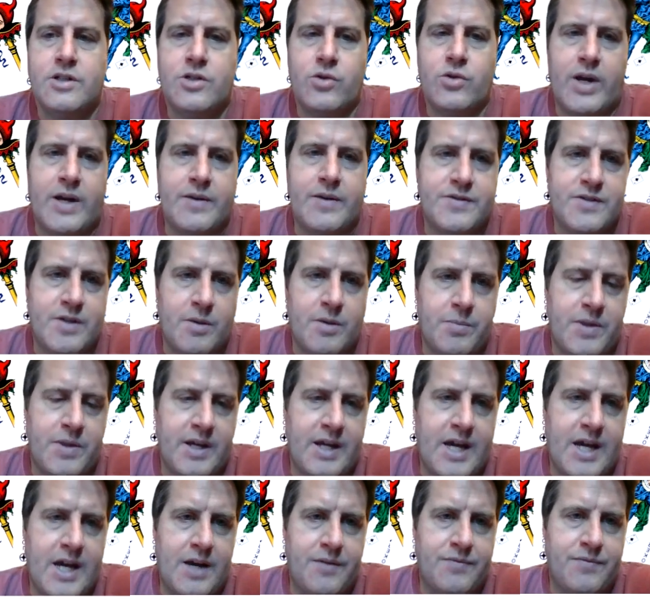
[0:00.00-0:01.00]
Do I have
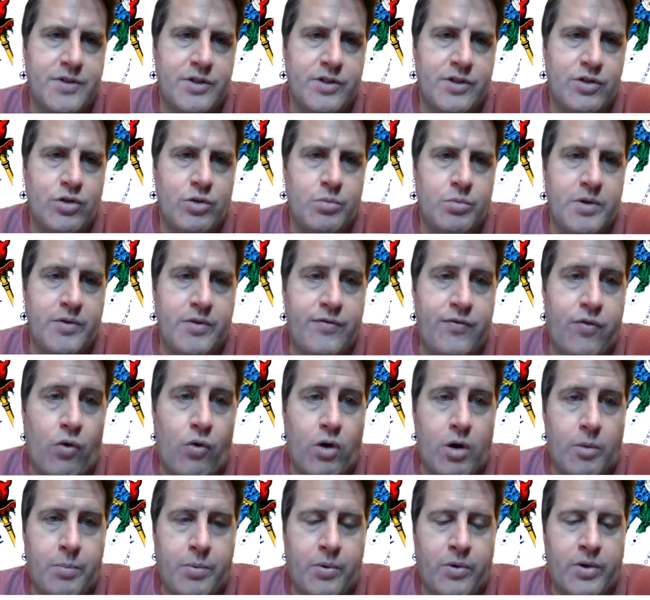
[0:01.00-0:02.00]
something I have to do
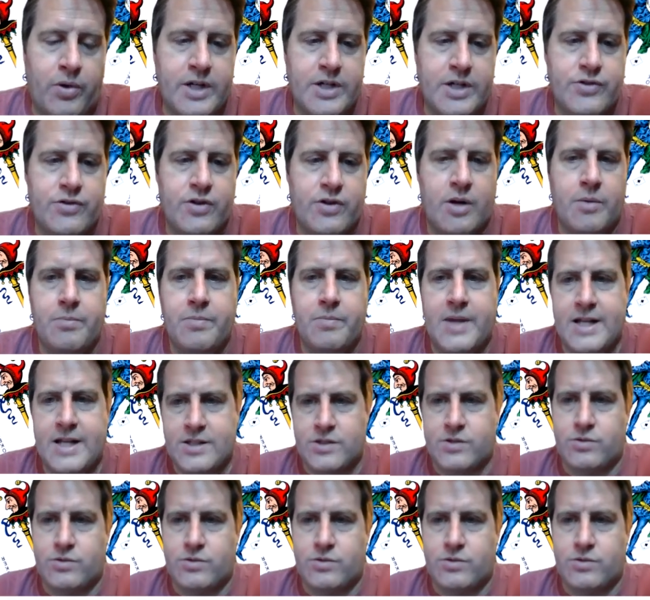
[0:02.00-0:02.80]
before pulling trump?